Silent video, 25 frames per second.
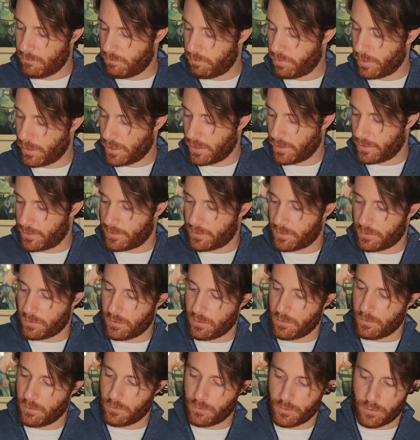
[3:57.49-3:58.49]
but
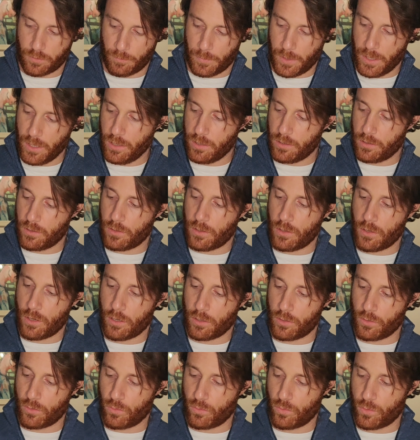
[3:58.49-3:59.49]
to me, not